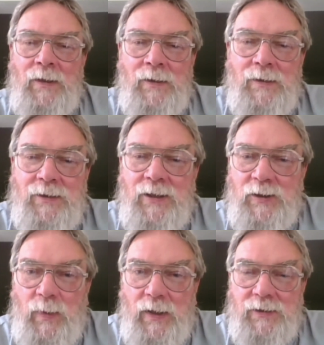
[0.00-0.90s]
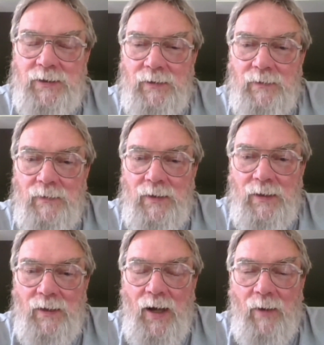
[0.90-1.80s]
suspects that
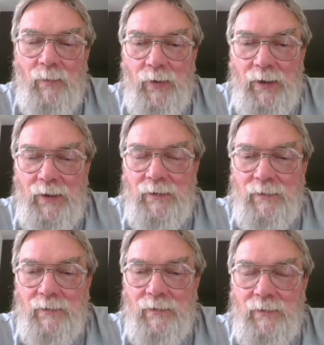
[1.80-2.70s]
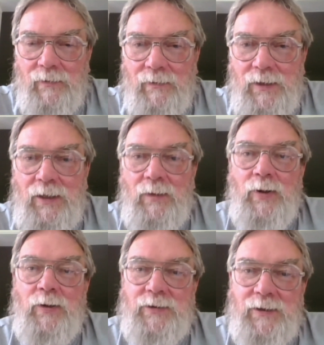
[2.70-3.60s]
operate in
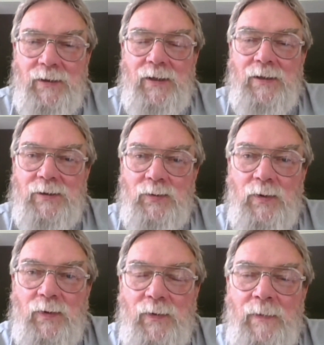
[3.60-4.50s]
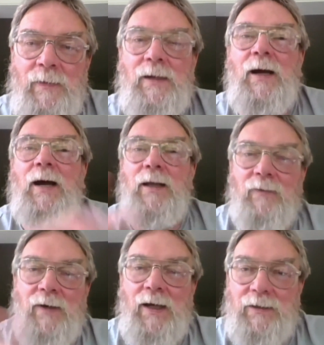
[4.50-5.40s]
decomposing things with highly
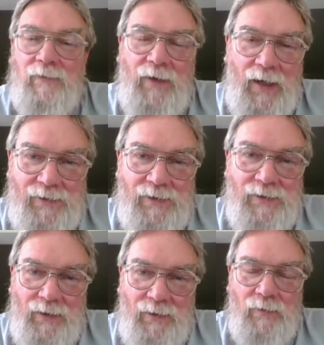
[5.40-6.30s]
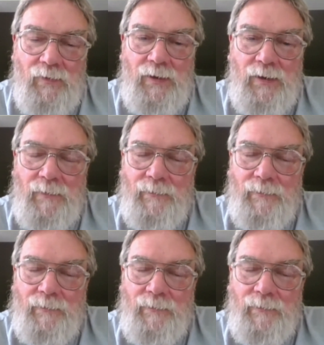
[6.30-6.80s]
reactive gases like chlorine.